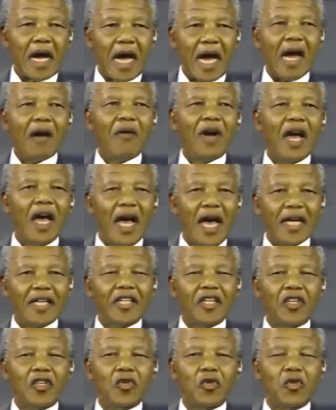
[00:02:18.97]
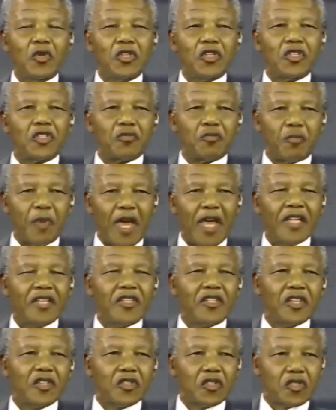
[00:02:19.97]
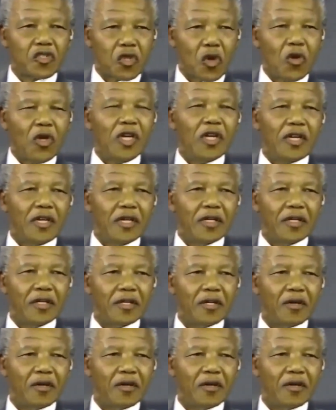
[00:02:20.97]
Our attitude is based solely